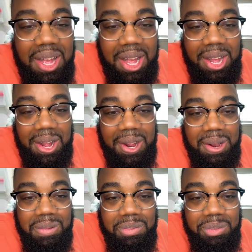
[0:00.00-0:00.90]

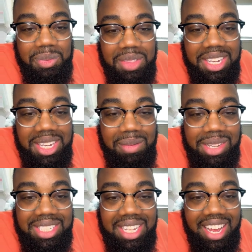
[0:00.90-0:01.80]
Let
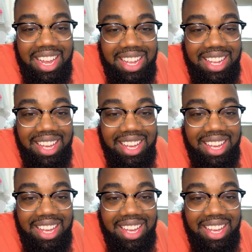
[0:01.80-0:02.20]
me see.